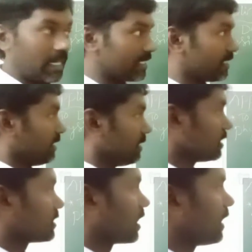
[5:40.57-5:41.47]
But in
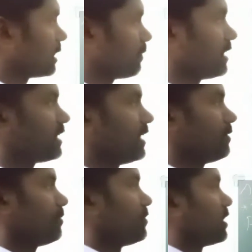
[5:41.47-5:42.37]
this third
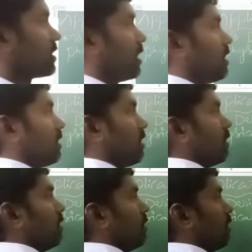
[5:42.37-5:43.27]
expression, the third
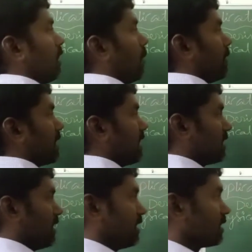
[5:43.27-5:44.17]

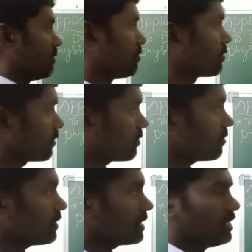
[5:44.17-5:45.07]
application is,
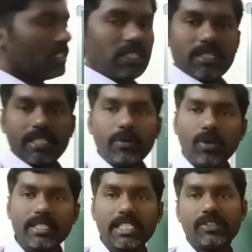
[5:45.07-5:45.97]
they
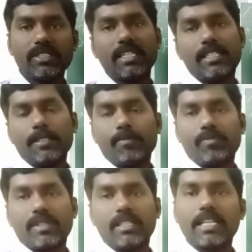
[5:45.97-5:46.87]
won't give you
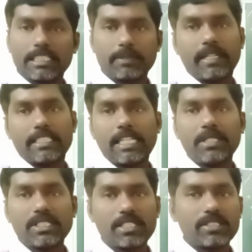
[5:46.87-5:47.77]
the
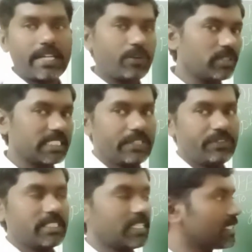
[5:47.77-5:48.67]
examinations. They won't
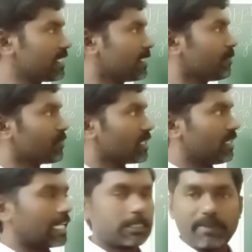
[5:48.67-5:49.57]
give you that
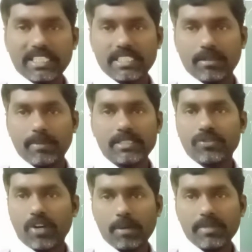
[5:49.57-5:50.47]
expression, means
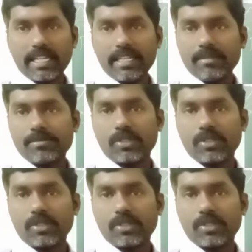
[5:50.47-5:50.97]
formula.